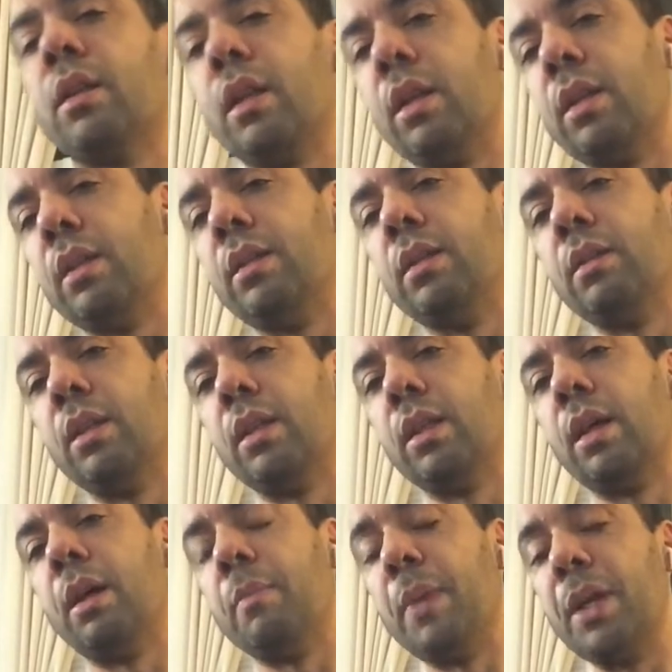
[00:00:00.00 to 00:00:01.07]
in
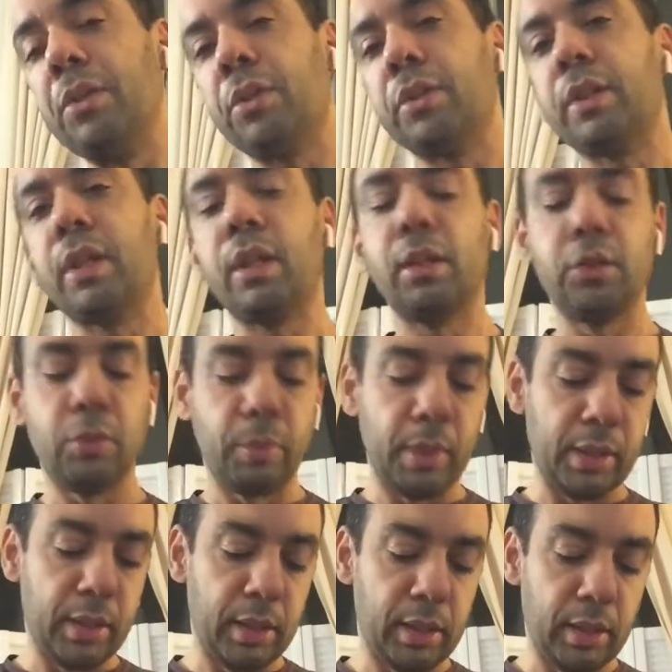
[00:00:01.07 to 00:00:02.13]
a major scale, you're
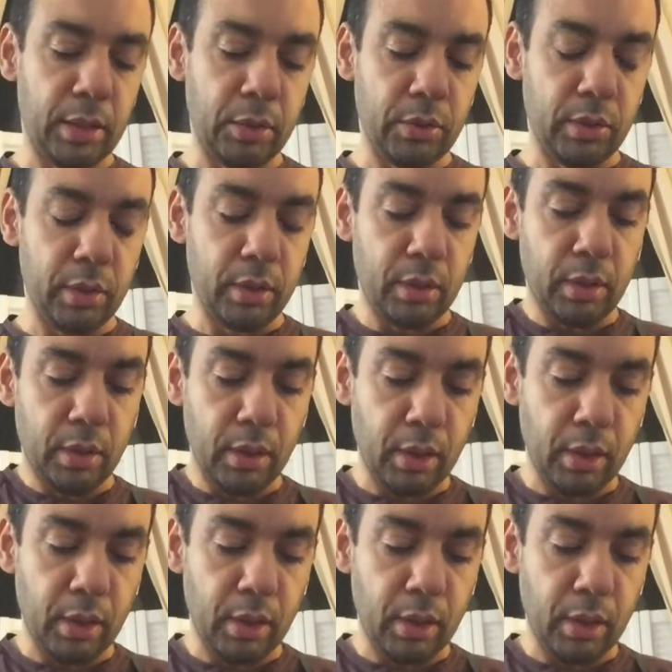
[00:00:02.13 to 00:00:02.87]
basically using